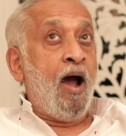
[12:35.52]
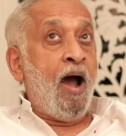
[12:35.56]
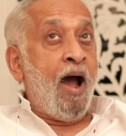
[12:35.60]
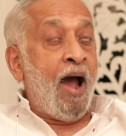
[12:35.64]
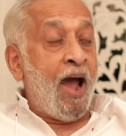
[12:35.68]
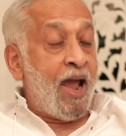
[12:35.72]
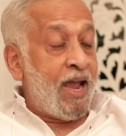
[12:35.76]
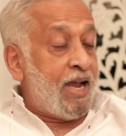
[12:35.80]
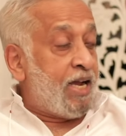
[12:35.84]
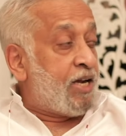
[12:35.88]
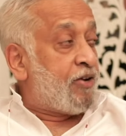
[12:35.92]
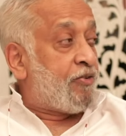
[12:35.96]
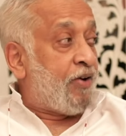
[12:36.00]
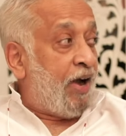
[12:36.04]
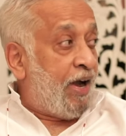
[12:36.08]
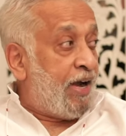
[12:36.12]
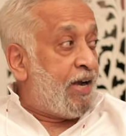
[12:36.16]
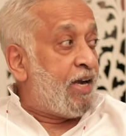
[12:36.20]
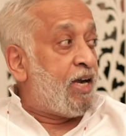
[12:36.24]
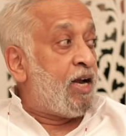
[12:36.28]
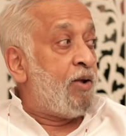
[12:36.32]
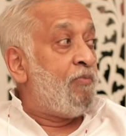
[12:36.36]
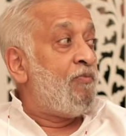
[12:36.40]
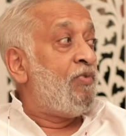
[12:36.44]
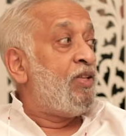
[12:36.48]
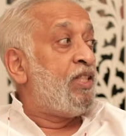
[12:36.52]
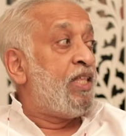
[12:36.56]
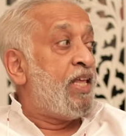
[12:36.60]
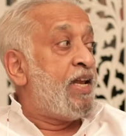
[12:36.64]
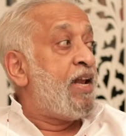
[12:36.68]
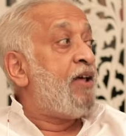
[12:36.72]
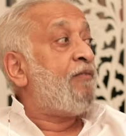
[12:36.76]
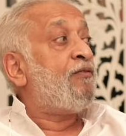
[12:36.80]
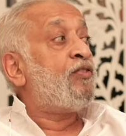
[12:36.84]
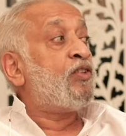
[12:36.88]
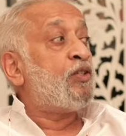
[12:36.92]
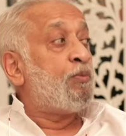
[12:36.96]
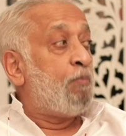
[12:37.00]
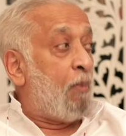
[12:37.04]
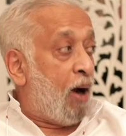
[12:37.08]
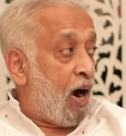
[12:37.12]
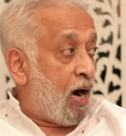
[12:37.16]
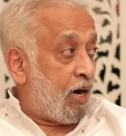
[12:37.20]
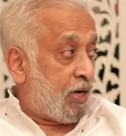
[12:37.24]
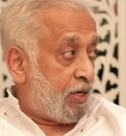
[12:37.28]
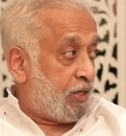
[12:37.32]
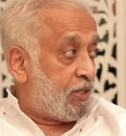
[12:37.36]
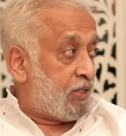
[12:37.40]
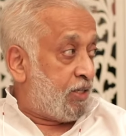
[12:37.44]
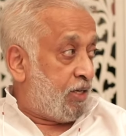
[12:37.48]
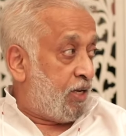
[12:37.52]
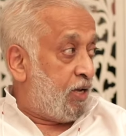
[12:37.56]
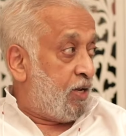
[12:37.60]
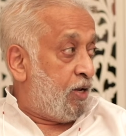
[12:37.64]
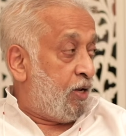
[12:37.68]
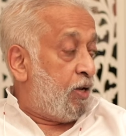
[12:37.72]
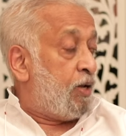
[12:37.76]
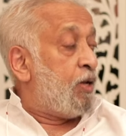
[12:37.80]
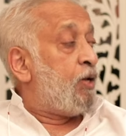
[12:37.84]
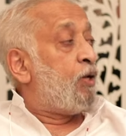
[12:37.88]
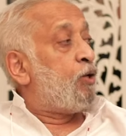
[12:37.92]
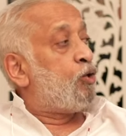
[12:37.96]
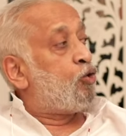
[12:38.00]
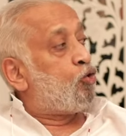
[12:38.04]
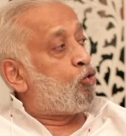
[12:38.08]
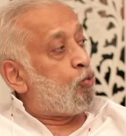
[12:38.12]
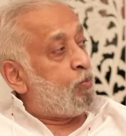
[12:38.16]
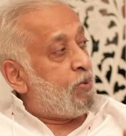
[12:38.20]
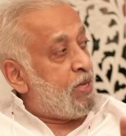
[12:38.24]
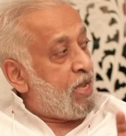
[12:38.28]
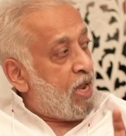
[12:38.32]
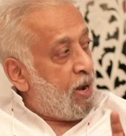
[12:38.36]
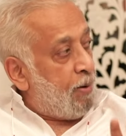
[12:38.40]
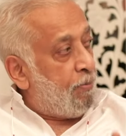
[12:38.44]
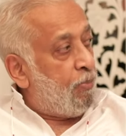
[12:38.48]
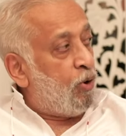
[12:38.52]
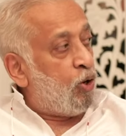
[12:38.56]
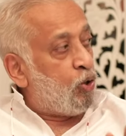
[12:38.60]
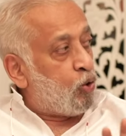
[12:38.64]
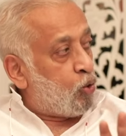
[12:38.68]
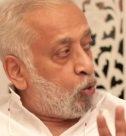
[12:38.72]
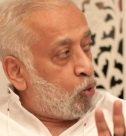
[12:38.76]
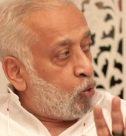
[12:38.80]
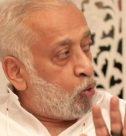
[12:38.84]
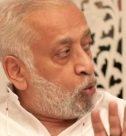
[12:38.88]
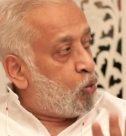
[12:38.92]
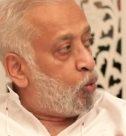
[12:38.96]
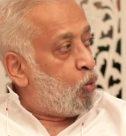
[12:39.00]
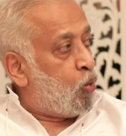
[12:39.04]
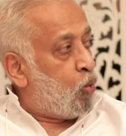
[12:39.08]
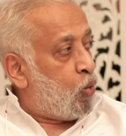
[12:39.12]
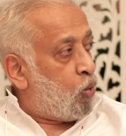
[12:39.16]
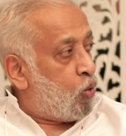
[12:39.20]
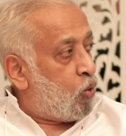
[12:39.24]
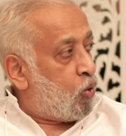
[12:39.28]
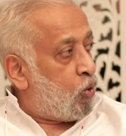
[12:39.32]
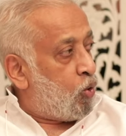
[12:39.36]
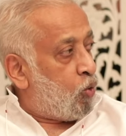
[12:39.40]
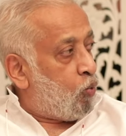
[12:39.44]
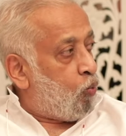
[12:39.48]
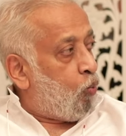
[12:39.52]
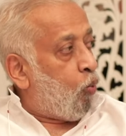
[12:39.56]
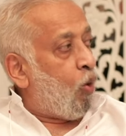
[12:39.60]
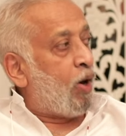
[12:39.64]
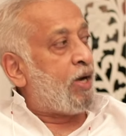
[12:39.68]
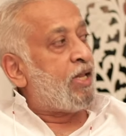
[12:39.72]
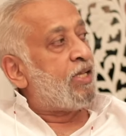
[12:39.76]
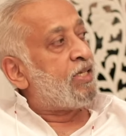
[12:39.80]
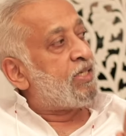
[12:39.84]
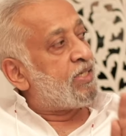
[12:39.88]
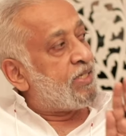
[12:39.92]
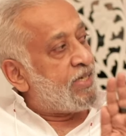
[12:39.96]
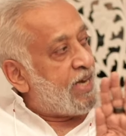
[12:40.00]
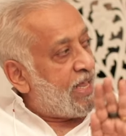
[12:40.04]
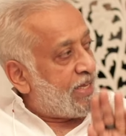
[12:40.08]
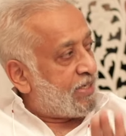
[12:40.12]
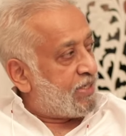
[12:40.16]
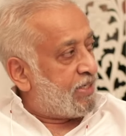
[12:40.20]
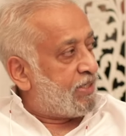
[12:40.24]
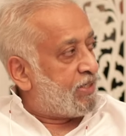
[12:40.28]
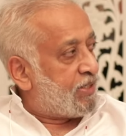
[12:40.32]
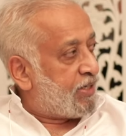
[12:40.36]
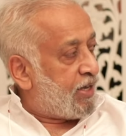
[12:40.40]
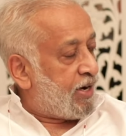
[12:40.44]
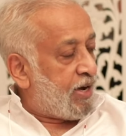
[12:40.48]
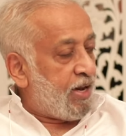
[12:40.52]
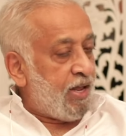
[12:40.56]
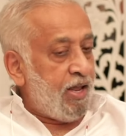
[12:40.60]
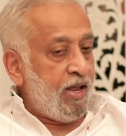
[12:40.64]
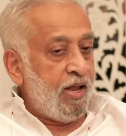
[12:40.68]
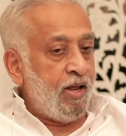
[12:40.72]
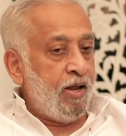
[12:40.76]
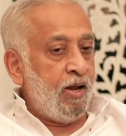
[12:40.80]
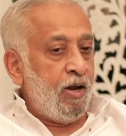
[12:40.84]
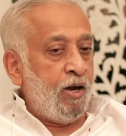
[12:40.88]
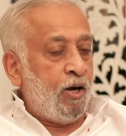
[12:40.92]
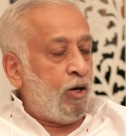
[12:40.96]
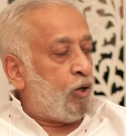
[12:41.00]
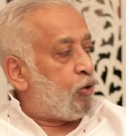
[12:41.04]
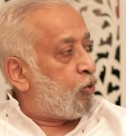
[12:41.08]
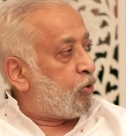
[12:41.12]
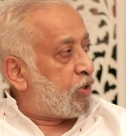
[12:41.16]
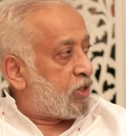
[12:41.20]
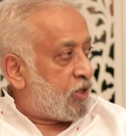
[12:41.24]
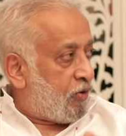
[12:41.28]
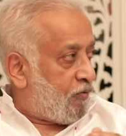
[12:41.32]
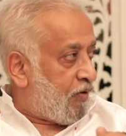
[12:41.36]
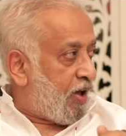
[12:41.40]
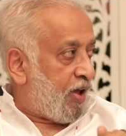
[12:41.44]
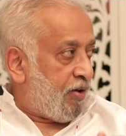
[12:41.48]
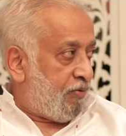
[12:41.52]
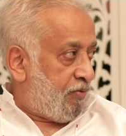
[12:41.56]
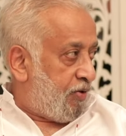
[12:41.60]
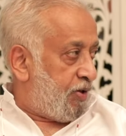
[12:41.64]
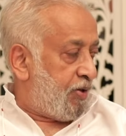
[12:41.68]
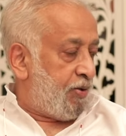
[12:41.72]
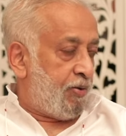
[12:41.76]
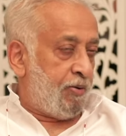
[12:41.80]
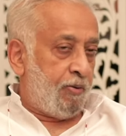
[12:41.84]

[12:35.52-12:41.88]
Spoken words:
I credit him with enough smarts to be able to do what is necessary to survive.